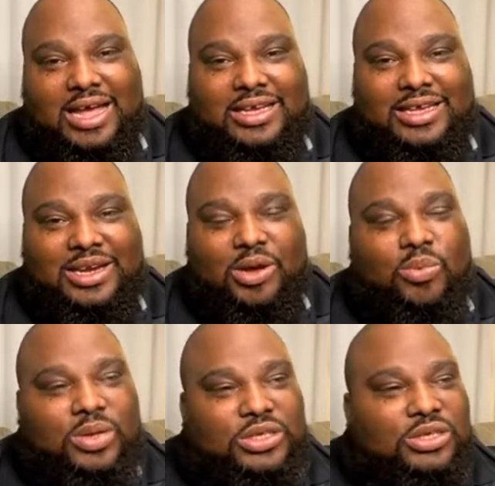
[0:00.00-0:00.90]

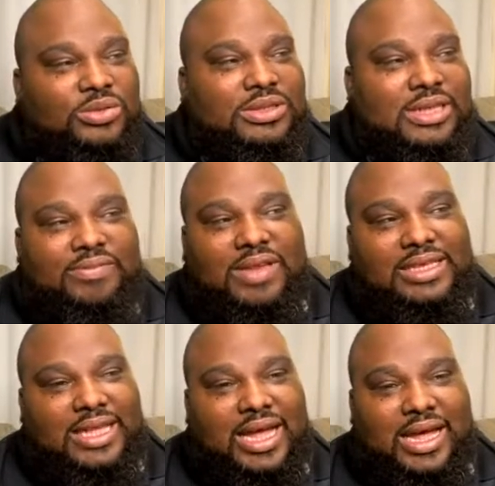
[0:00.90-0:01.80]
When you do stuff like
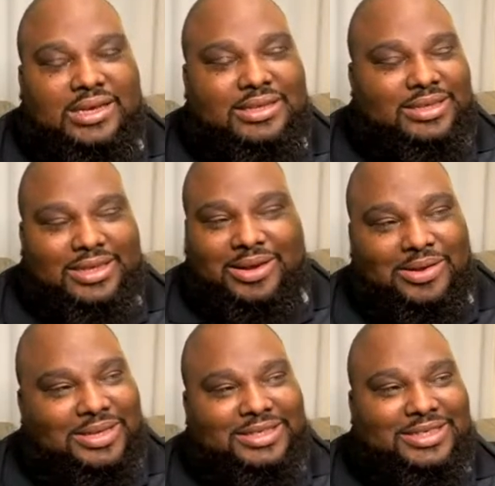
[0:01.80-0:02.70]
that, we
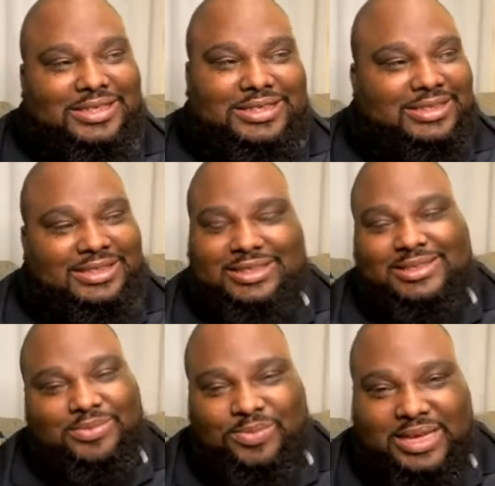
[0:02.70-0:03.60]

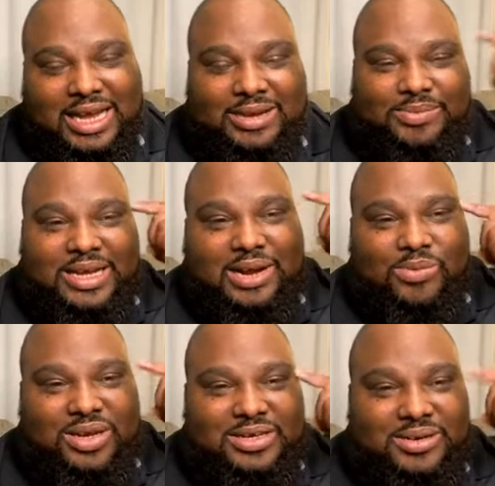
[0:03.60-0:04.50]
gotta
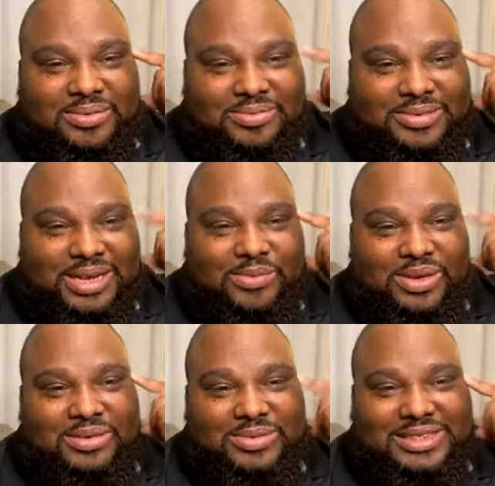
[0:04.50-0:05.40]
wonder. We gotta
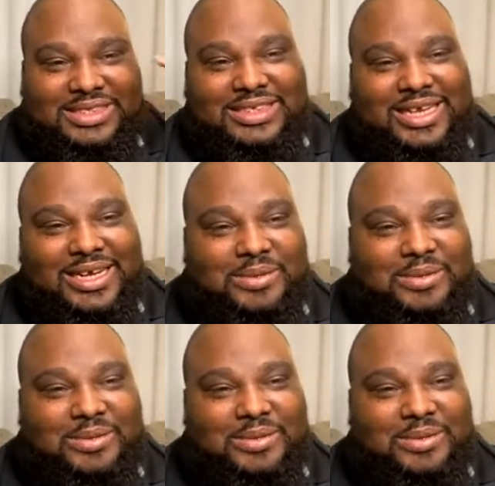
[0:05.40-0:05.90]
wonder what's in his head.